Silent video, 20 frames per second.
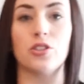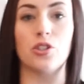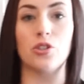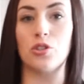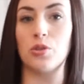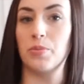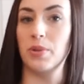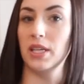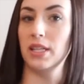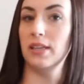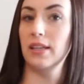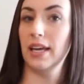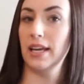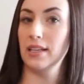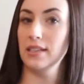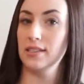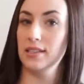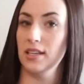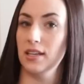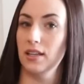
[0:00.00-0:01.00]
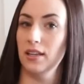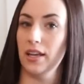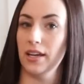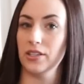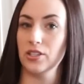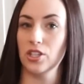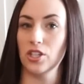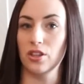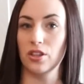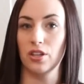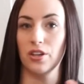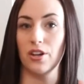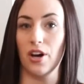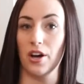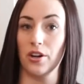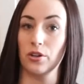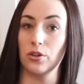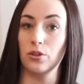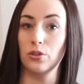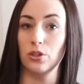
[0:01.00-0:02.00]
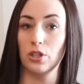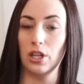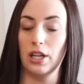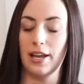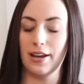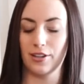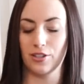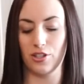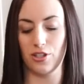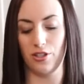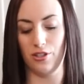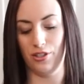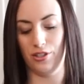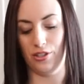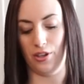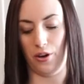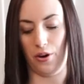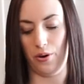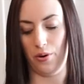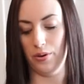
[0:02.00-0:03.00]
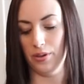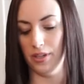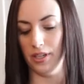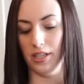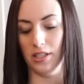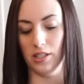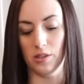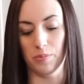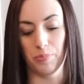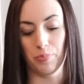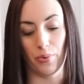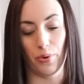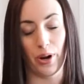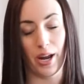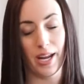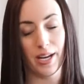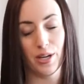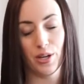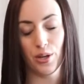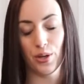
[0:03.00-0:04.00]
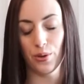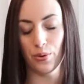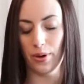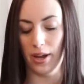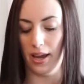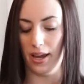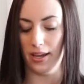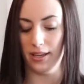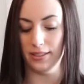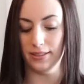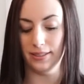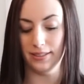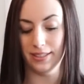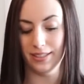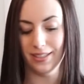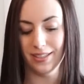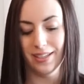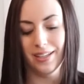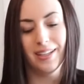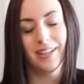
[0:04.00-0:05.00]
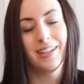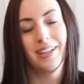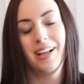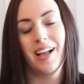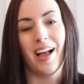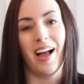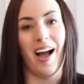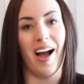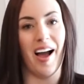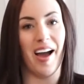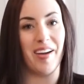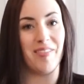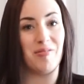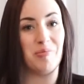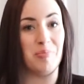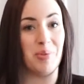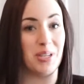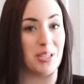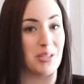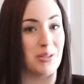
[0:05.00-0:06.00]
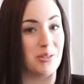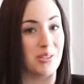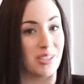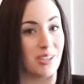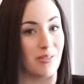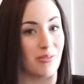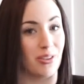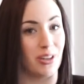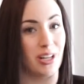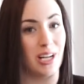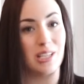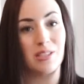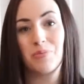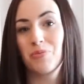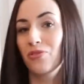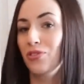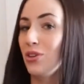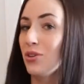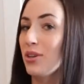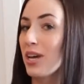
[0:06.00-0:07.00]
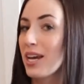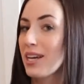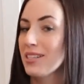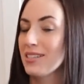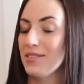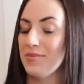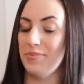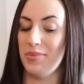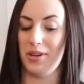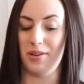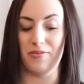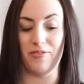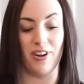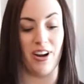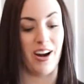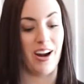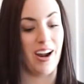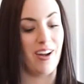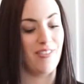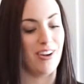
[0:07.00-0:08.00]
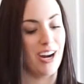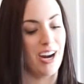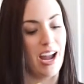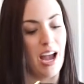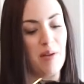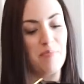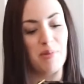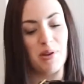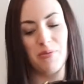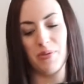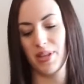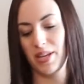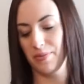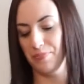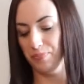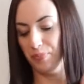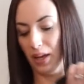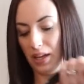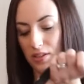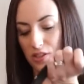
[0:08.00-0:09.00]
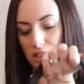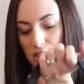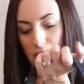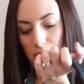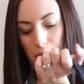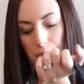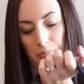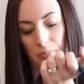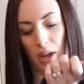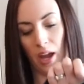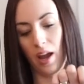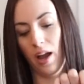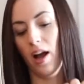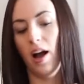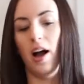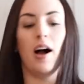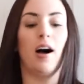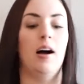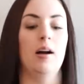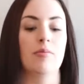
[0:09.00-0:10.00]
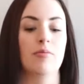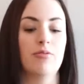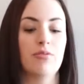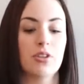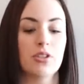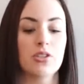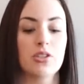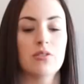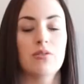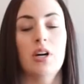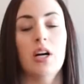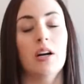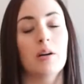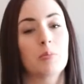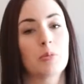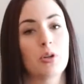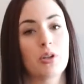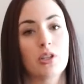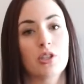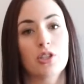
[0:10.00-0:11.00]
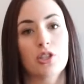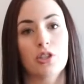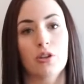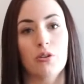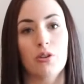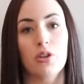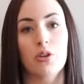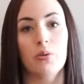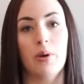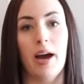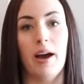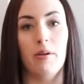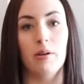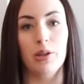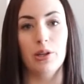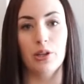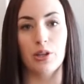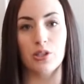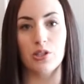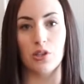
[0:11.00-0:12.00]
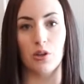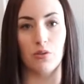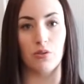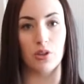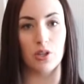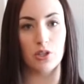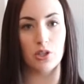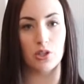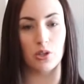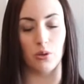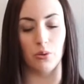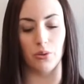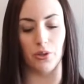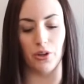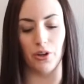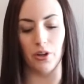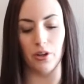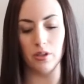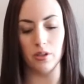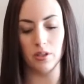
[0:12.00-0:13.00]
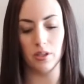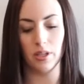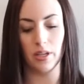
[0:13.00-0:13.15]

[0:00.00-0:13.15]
Ju-Ju-Be Legacy collection, the nautical collection, so it's brand new and I've been using it for the last few days and been very, very happy with it. So, um, first of all, I'm going to show you how it looks over the shoulder.